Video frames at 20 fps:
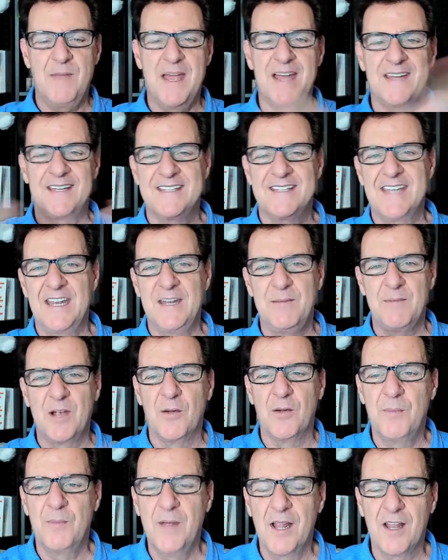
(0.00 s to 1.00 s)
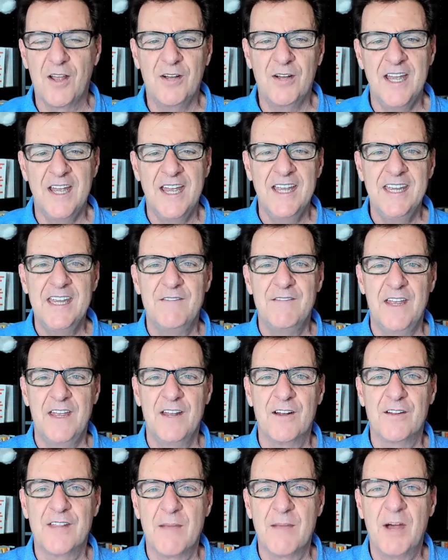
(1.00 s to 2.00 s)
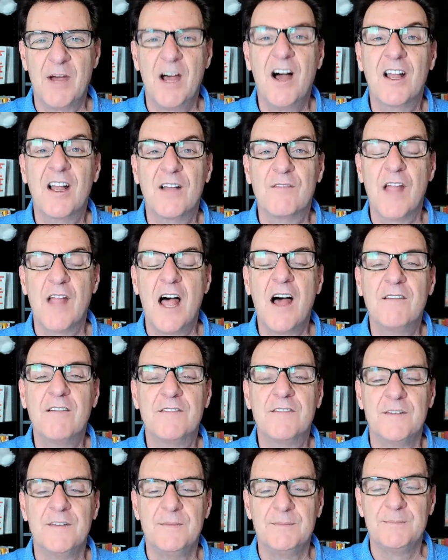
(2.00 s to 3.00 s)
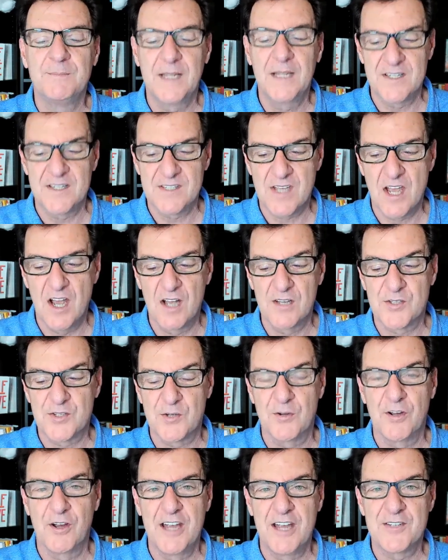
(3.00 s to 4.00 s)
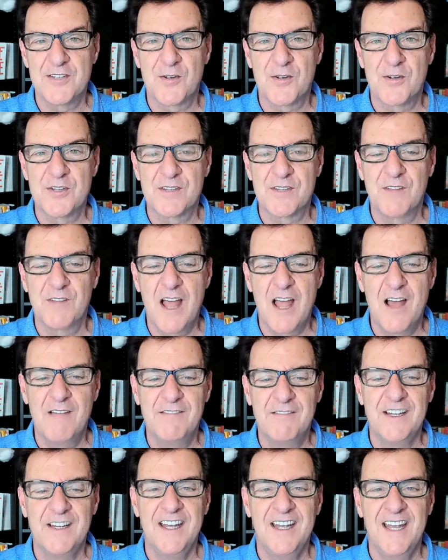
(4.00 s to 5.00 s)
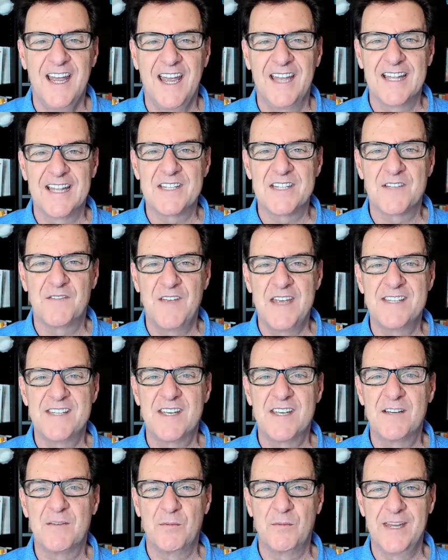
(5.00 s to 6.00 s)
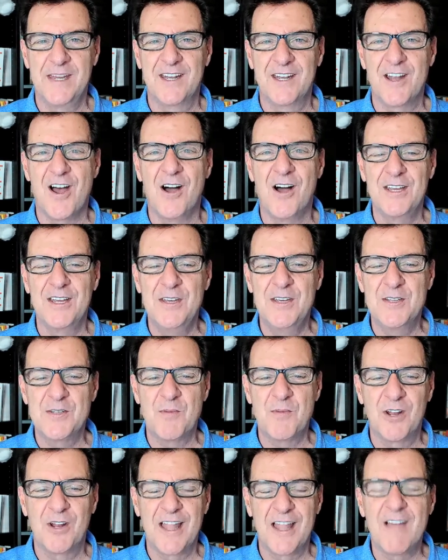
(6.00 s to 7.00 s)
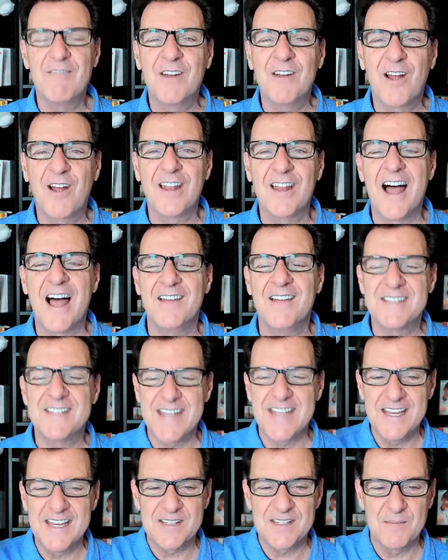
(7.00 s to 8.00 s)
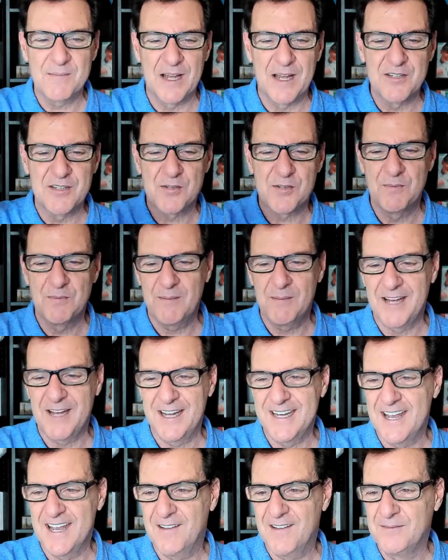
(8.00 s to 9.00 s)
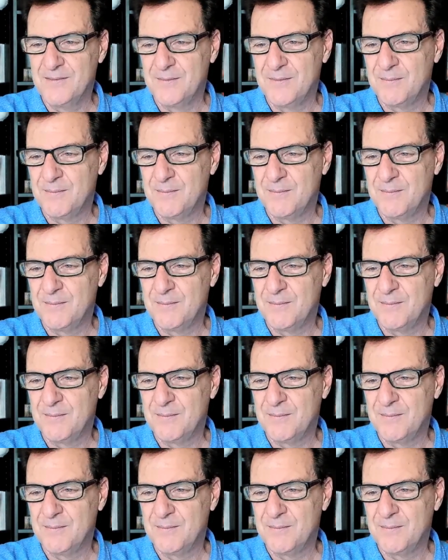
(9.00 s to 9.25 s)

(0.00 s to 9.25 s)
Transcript: pet, teddy bear, a pillow. Give it or them a hug of love, because hugs are a great source of love. And let's face it, we could all use more love in our lives. Thanks a bunch. Bye-bye now.